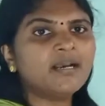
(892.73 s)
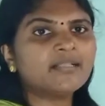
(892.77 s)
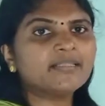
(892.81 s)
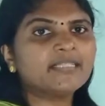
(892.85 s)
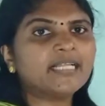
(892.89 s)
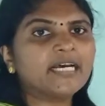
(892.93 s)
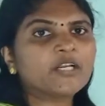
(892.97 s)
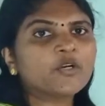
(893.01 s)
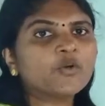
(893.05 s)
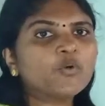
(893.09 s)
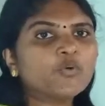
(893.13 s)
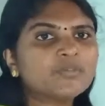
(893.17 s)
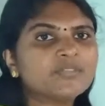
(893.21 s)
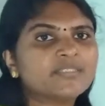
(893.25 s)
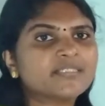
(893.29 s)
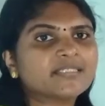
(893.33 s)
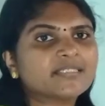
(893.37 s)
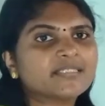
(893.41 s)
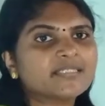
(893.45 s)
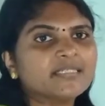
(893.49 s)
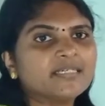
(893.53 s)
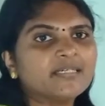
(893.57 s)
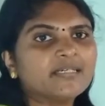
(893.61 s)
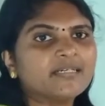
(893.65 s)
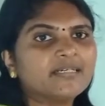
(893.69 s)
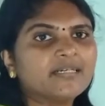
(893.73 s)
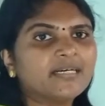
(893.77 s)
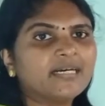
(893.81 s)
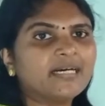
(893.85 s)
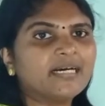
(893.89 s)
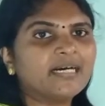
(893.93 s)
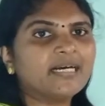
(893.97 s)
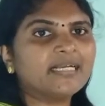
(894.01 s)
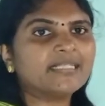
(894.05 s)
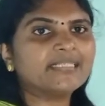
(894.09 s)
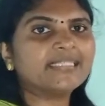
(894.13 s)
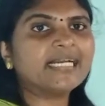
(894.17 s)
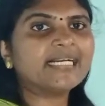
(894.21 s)
the roots
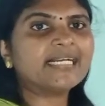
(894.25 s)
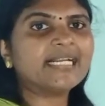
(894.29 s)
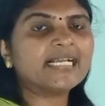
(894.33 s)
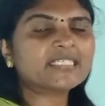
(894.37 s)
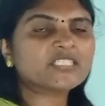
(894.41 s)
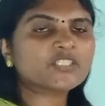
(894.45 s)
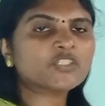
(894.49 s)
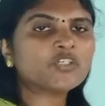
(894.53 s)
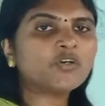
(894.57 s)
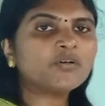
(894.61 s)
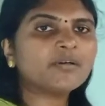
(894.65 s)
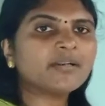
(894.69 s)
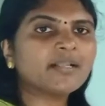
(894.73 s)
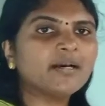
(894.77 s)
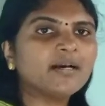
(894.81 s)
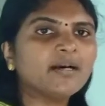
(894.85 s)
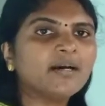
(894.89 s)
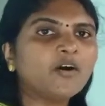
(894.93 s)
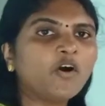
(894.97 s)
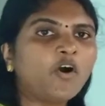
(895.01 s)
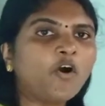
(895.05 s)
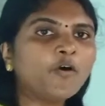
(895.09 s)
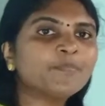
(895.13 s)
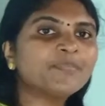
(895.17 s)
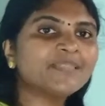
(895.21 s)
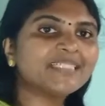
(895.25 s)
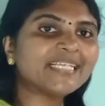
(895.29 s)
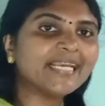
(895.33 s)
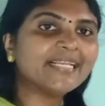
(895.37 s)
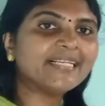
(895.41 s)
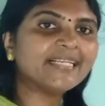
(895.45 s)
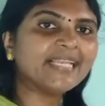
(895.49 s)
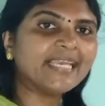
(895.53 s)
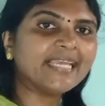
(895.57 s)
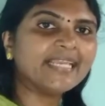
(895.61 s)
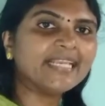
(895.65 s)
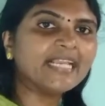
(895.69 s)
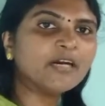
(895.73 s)
that does not
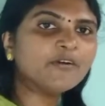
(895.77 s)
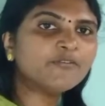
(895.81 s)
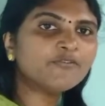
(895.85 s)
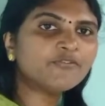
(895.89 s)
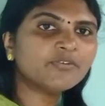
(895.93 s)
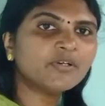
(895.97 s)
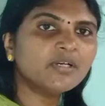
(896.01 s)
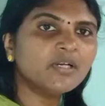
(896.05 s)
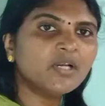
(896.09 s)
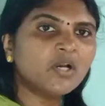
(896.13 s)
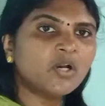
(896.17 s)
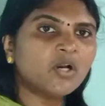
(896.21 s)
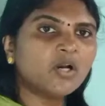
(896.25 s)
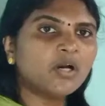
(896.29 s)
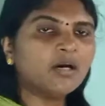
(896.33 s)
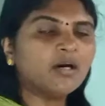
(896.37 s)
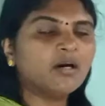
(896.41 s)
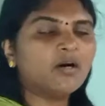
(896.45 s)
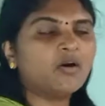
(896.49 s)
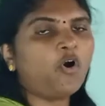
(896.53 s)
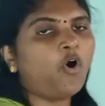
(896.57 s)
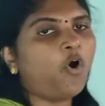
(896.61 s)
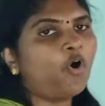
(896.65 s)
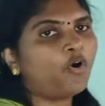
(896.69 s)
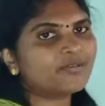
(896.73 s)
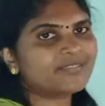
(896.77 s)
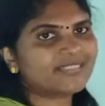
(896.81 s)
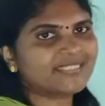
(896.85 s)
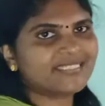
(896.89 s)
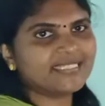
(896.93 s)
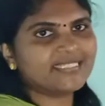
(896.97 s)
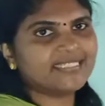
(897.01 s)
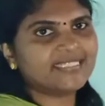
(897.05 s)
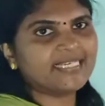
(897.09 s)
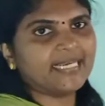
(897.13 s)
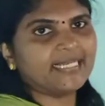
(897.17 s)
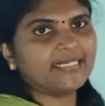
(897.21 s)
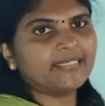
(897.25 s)
obtain enough
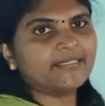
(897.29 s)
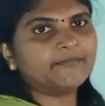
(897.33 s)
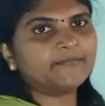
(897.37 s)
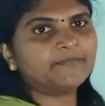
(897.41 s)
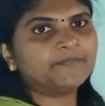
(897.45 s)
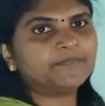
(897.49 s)
oxygen.